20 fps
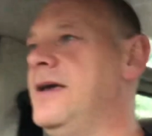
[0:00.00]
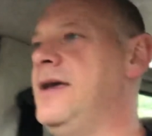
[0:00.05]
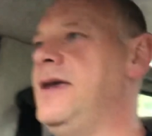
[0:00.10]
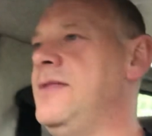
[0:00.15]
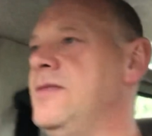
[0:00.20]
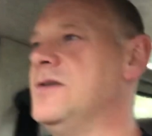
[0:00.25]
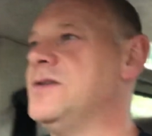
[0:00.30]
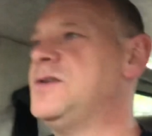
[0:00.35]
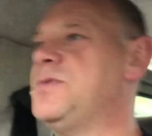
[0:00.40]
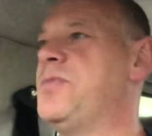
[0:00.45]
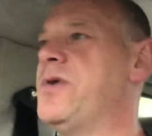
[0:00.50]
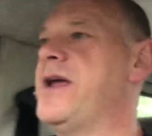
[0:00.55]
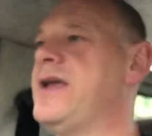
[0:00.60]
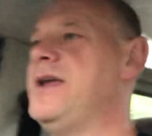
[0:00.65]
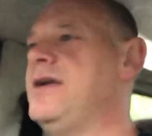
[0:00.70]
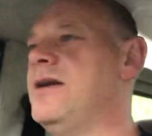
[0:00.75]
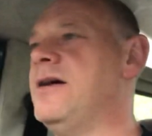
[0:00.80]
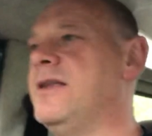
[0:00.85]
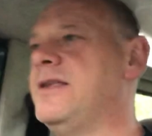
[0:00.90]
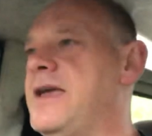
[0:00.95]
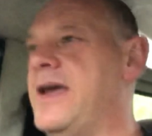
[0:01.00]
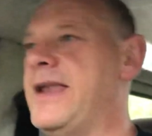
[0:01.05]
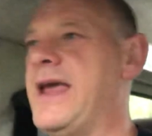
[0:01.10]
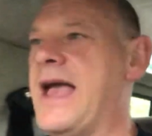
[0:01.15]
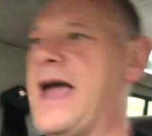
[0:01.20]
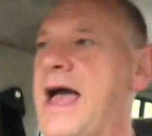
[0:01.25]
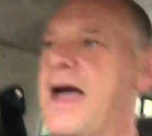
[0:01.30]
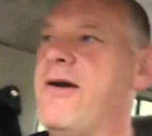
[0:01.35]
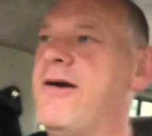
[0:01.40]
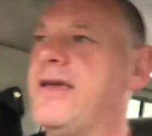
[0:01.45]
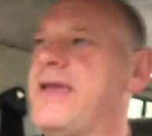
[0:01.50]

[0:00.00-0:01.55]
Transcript: In the spring I'd get it out